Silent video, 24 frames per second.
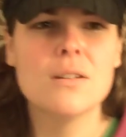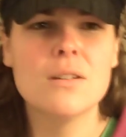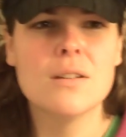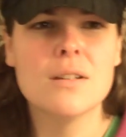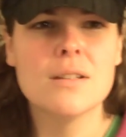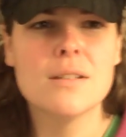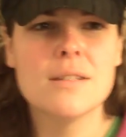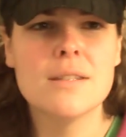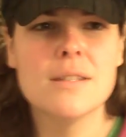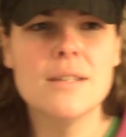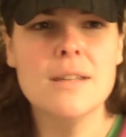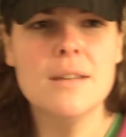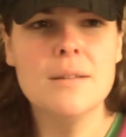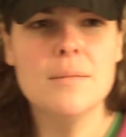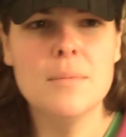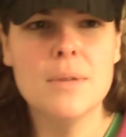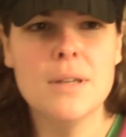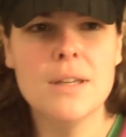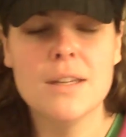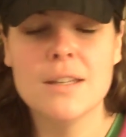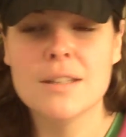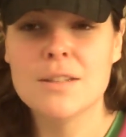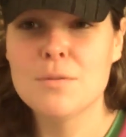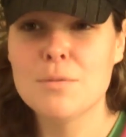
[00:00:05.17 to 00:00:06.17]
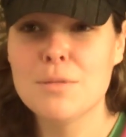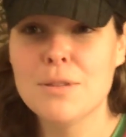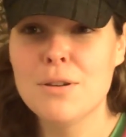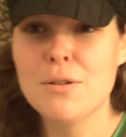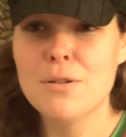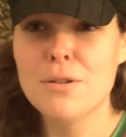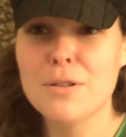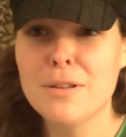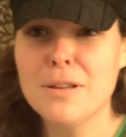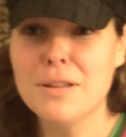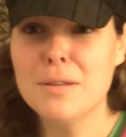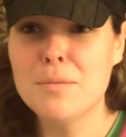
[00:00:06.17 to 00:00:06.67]
you can see me. It's really
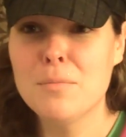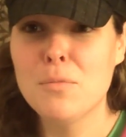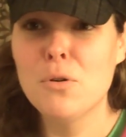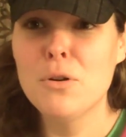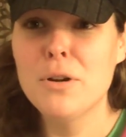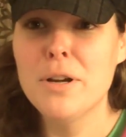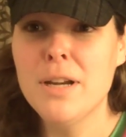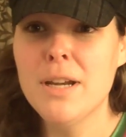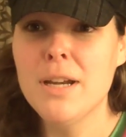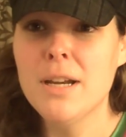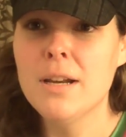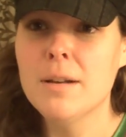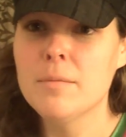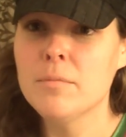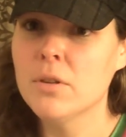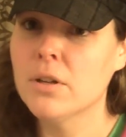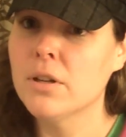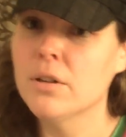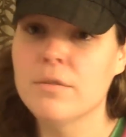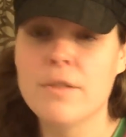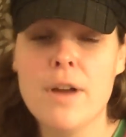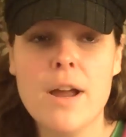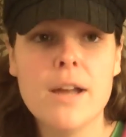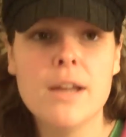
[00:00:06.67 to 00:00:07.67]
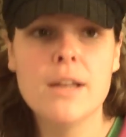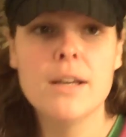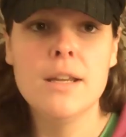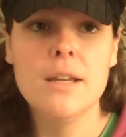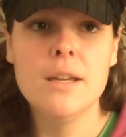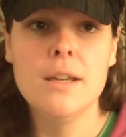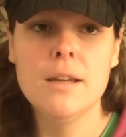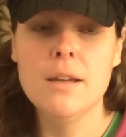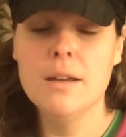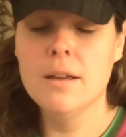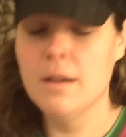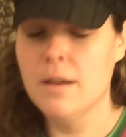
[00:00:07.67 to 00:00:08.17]
early in the morning I'm looking
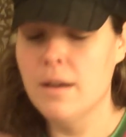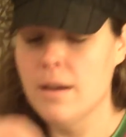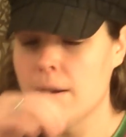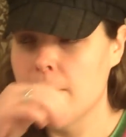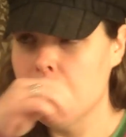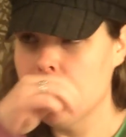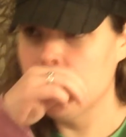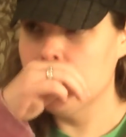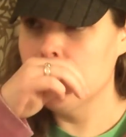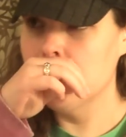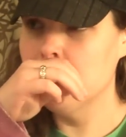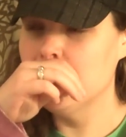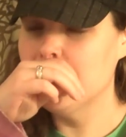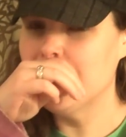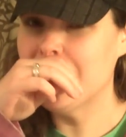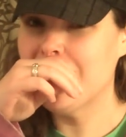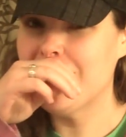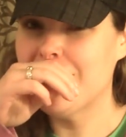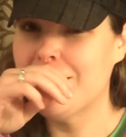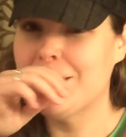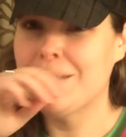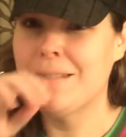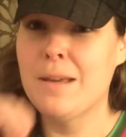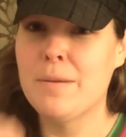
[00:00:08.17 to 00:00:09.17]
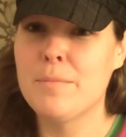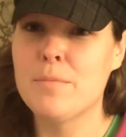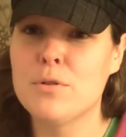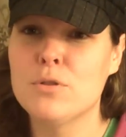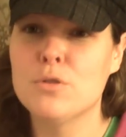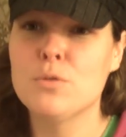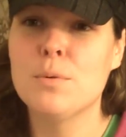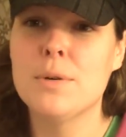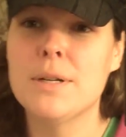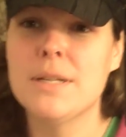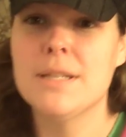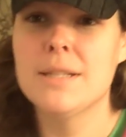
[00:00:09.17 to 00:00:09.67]
raggedy. Um, it's December
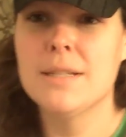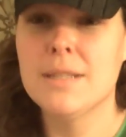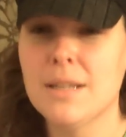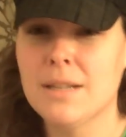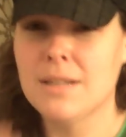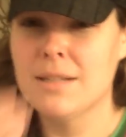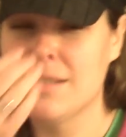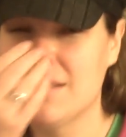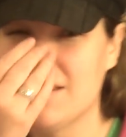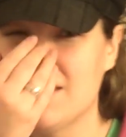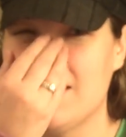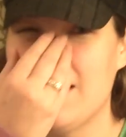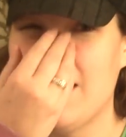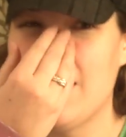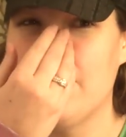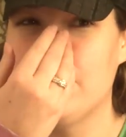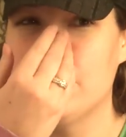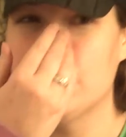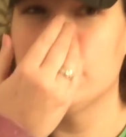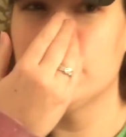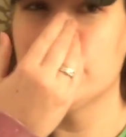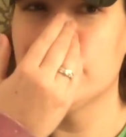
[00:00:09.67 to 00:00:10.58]
26th, the day after